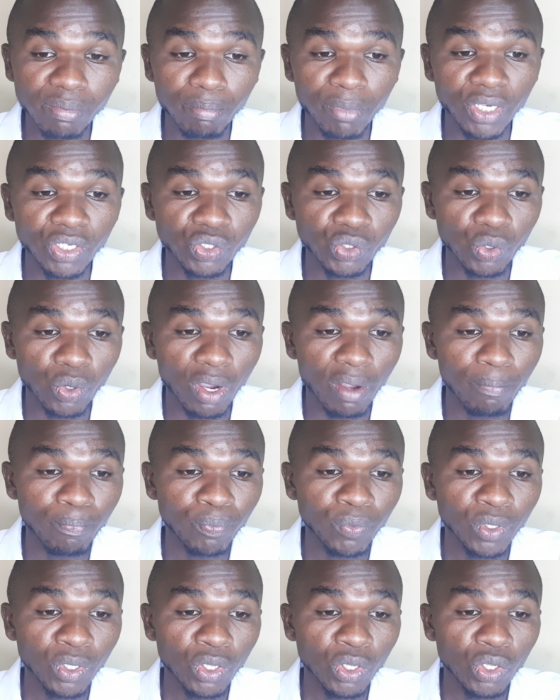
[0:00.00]
Make sure
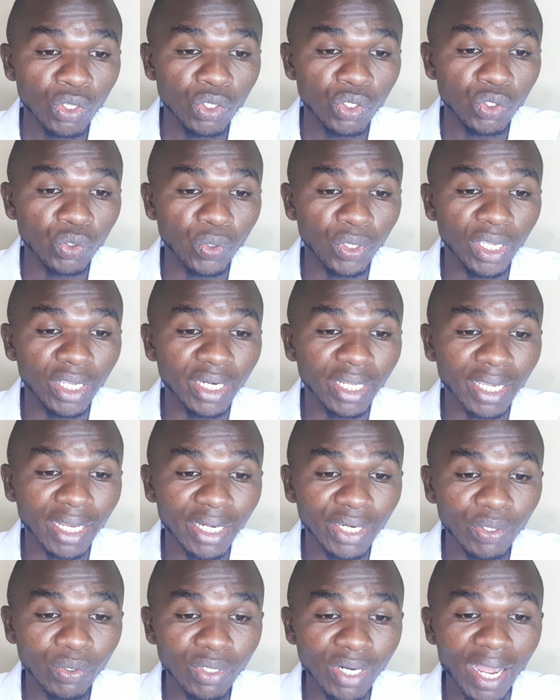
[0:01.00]
you
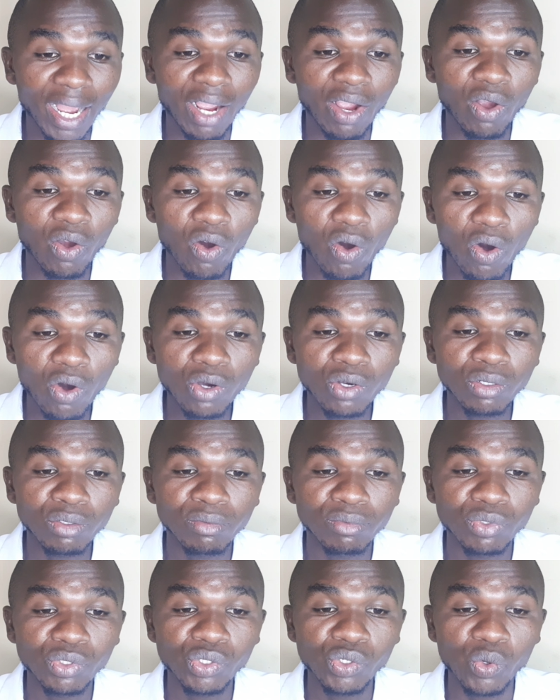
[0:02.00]
include a call
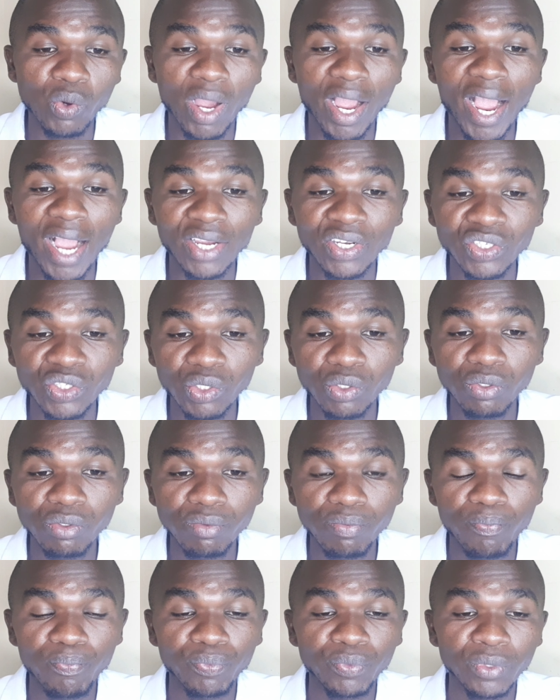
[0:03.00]
to
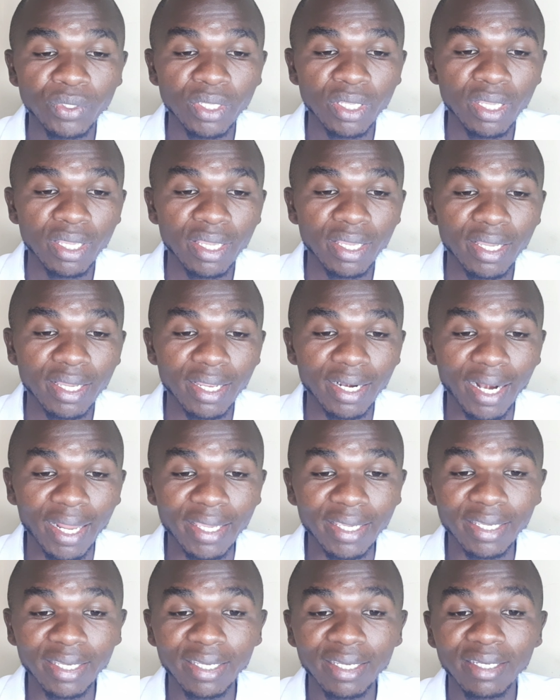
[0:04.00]
action,
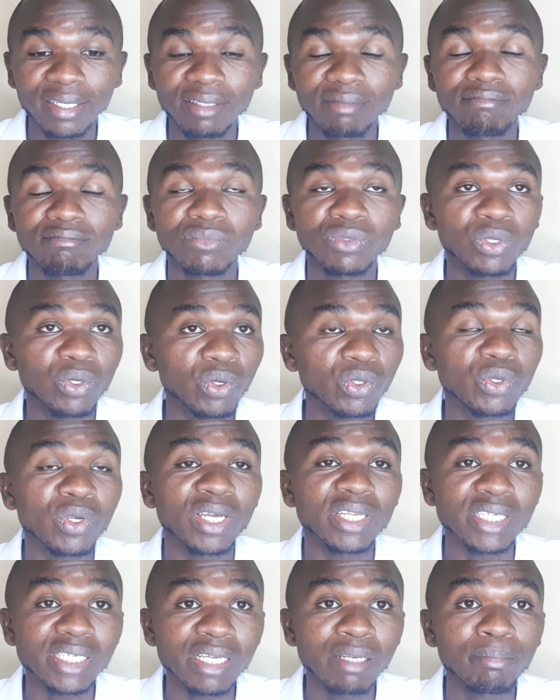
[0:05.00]
like, you know, you
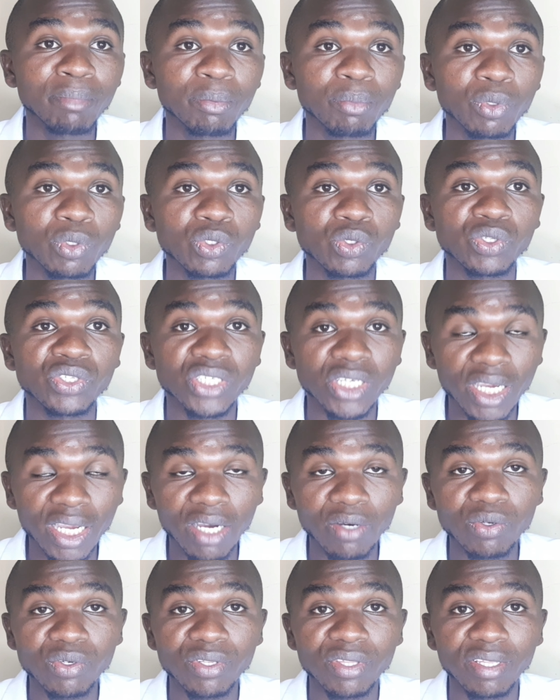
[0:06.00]
can tell people to check
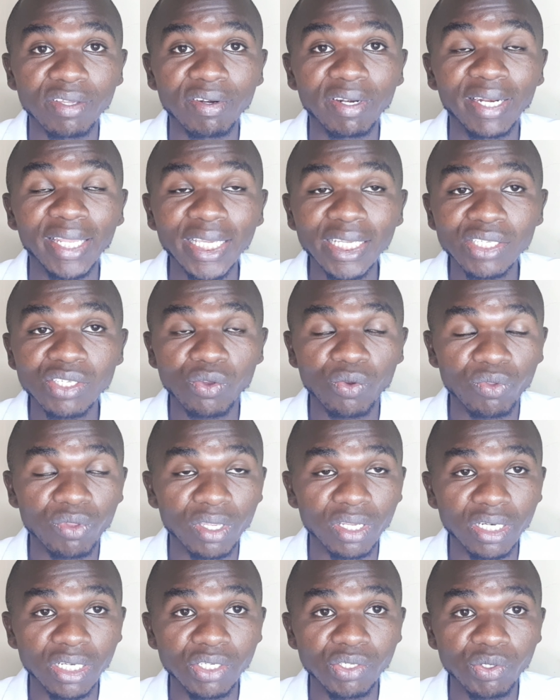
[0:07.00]
out the links on
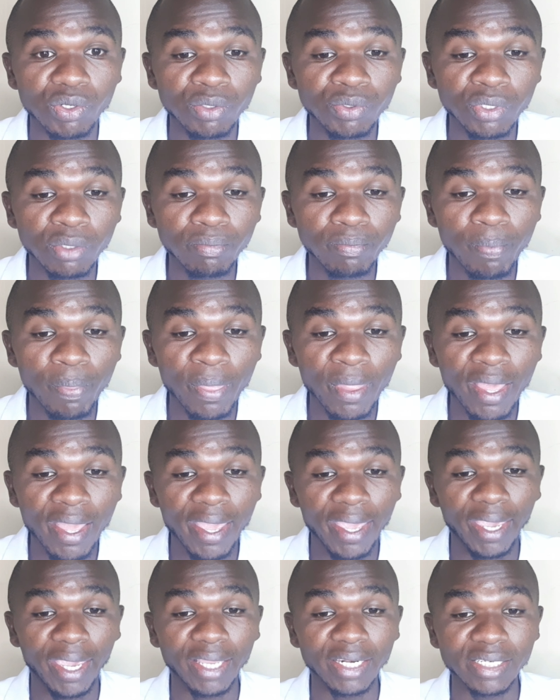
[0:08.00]
their description,
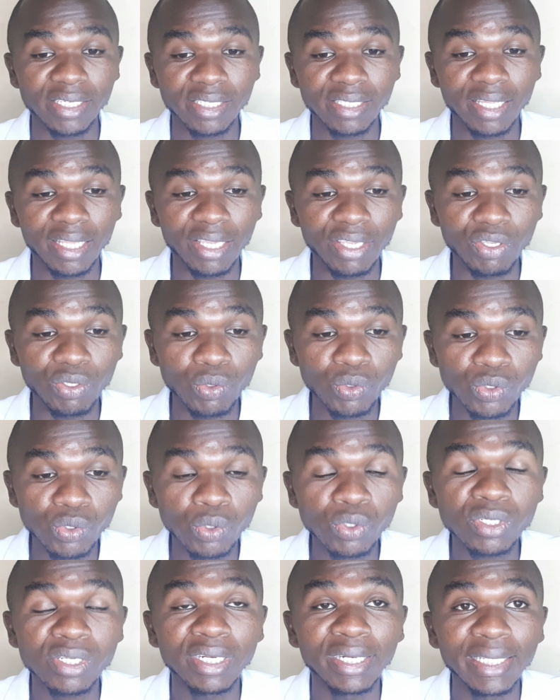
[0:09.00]
and they use
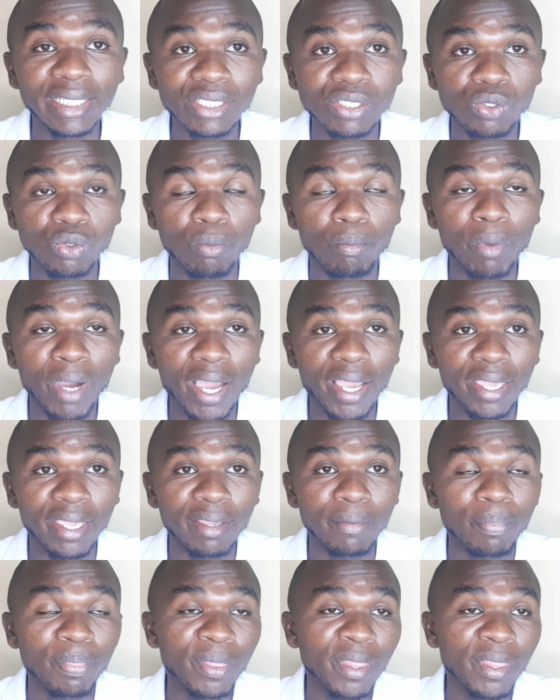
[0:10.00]
those links to buy